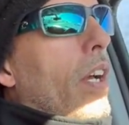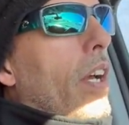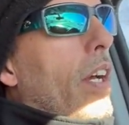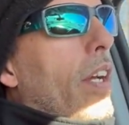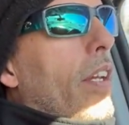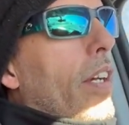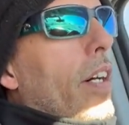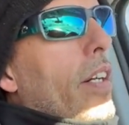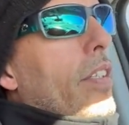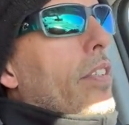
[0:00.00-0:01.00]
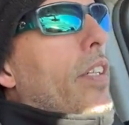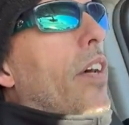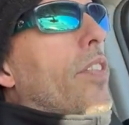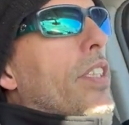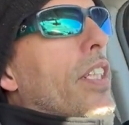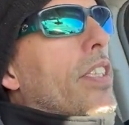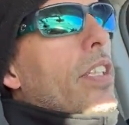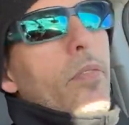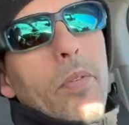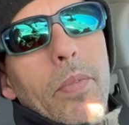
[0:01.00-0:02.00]
and uh, ever since
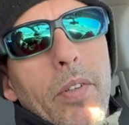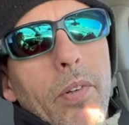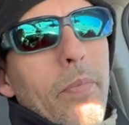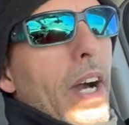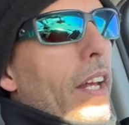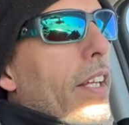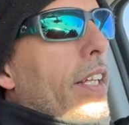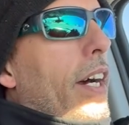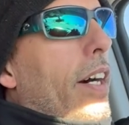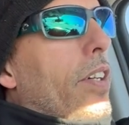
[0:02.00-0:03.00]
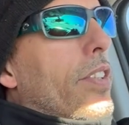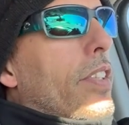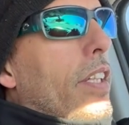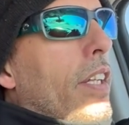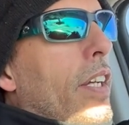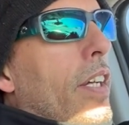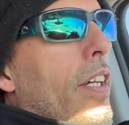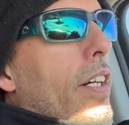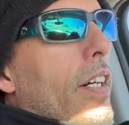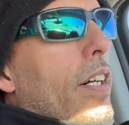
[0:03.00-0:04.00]
then, we've been remodeling the house and
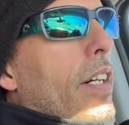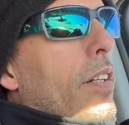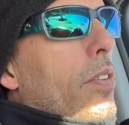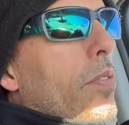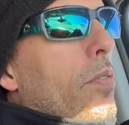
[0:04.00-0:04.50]
uh,